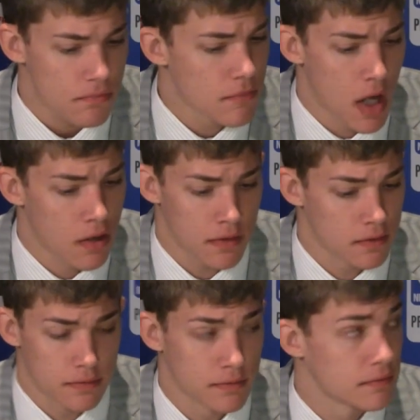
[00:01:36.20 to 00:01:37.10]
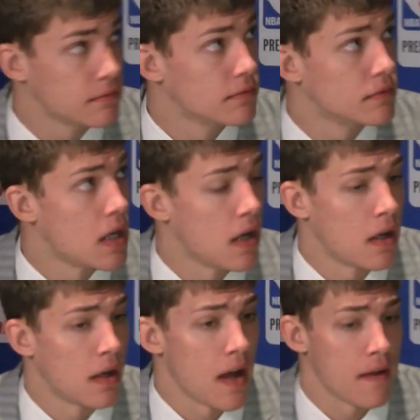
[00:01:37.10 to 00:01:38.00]
No, uh,
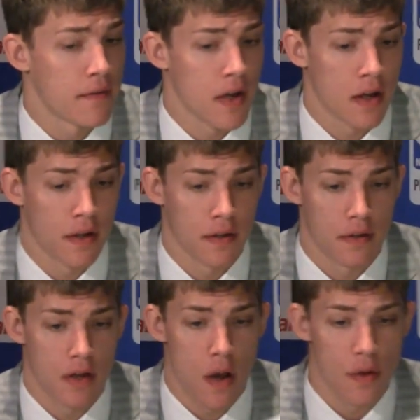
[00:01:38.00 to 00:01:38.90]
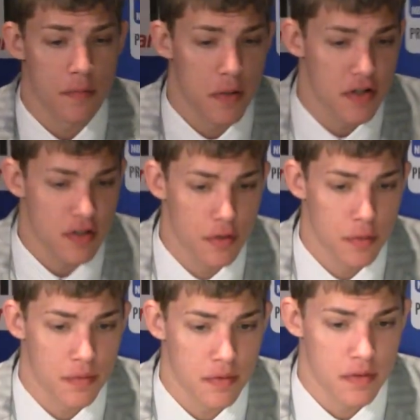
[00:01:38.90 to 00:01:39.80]
I've uh, always pushed
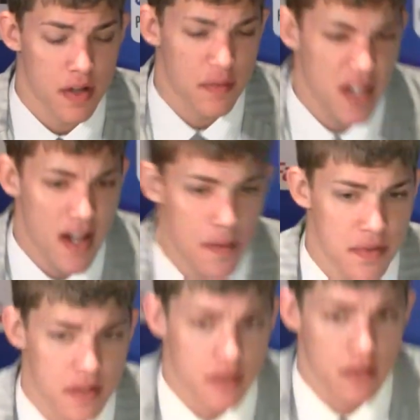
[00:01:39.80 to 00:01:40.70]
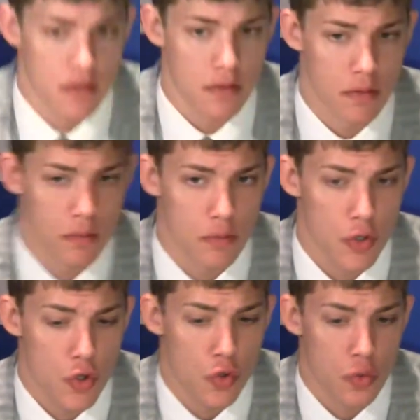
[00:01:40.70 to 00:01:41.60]
through tough times and
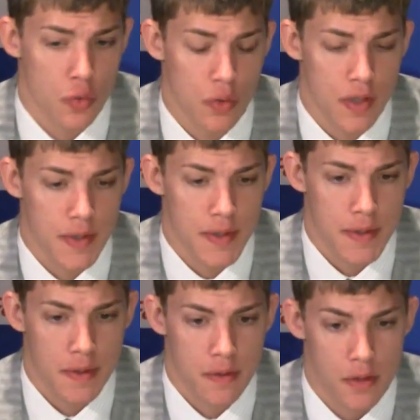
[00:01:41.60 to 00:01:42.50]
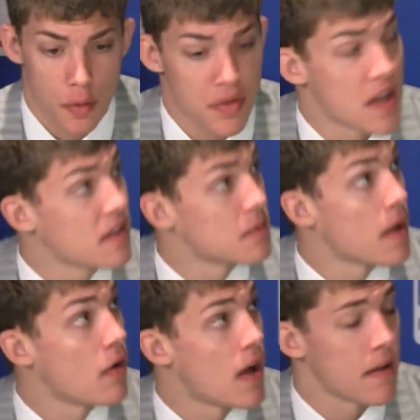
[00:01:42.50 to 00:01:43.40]
knew new things in
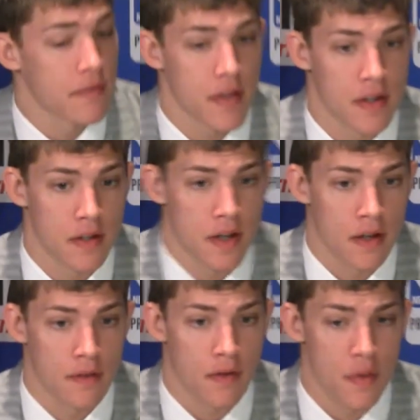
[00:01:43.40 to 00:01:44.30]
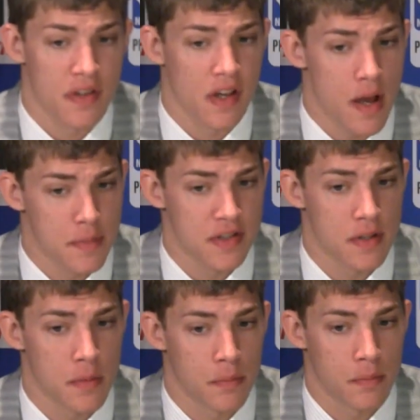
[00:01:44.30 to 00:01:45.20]
my life, and uh, I've always accomplished
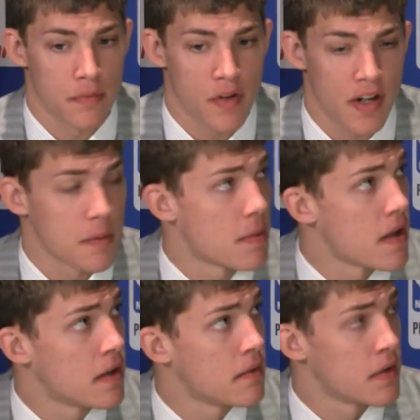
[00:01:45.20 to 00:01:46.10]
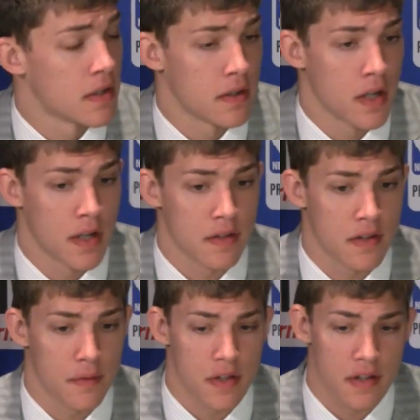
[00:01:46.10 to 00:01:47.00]
them. I'm a very competitive and uh,
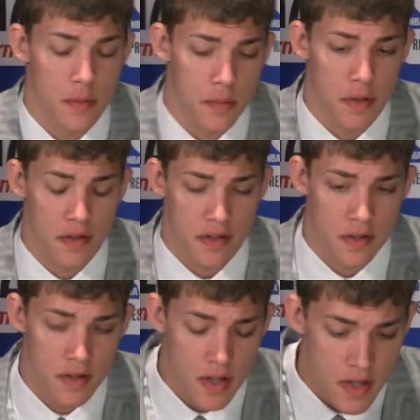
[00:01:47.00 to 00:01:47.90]
self-determined person,